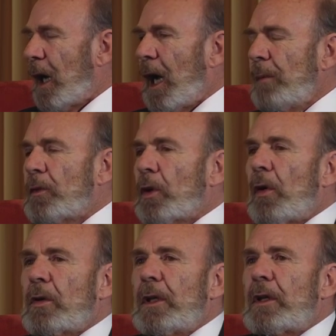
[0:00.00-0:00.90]
I'm
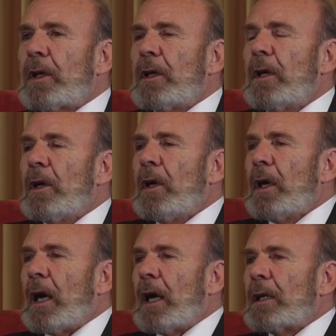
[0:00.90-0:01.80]
talking to
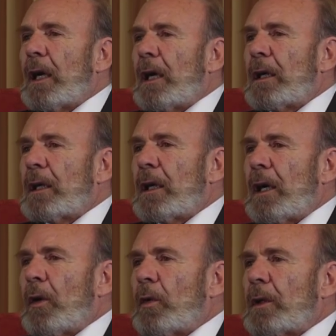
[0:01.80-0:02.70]

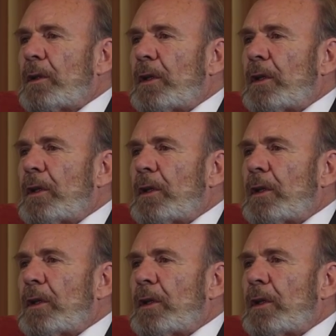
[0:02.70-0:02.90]
our